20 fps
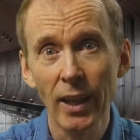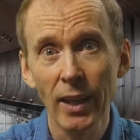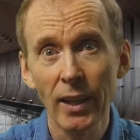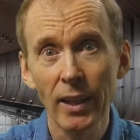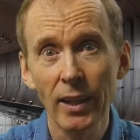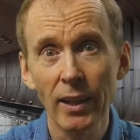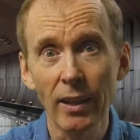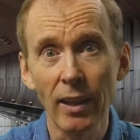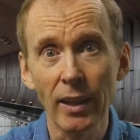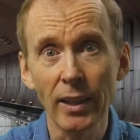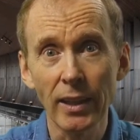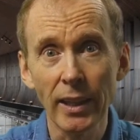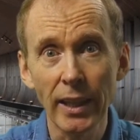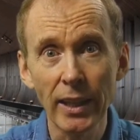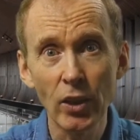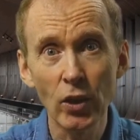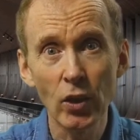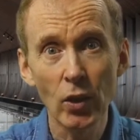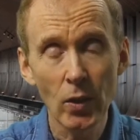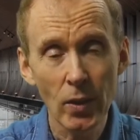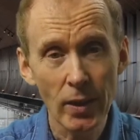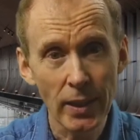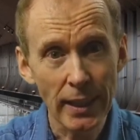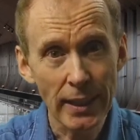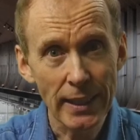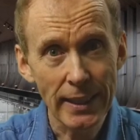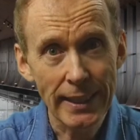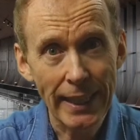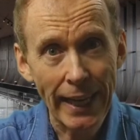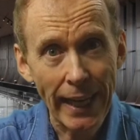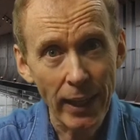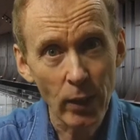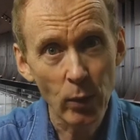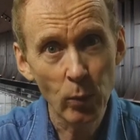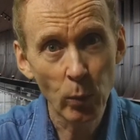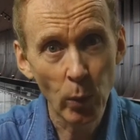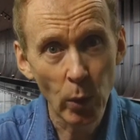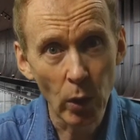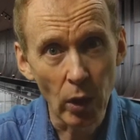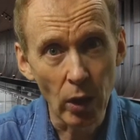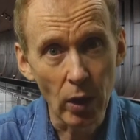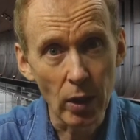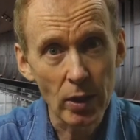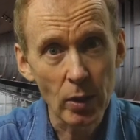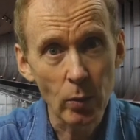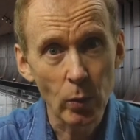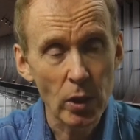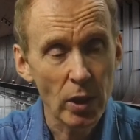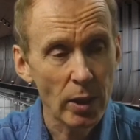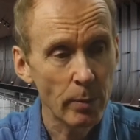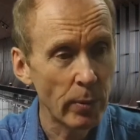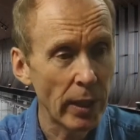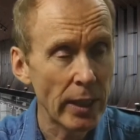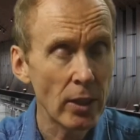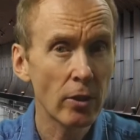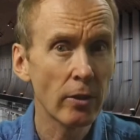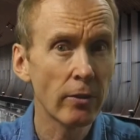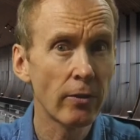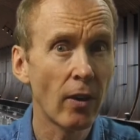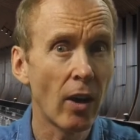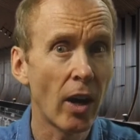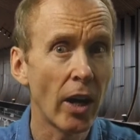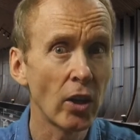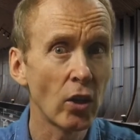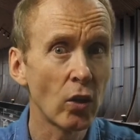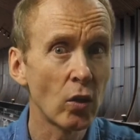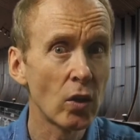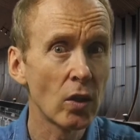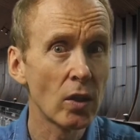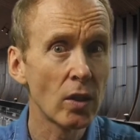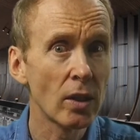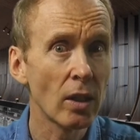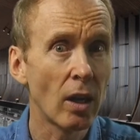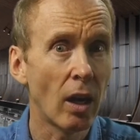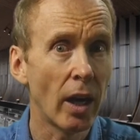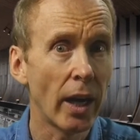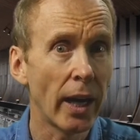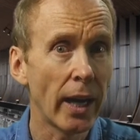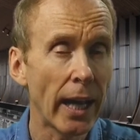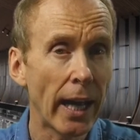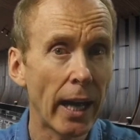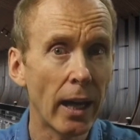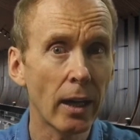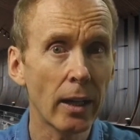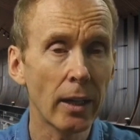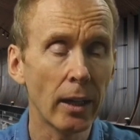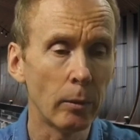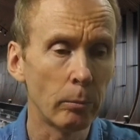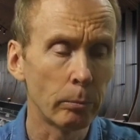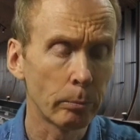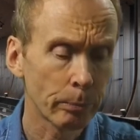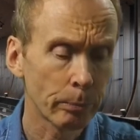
You need to use the exact words which specify your desired outcome.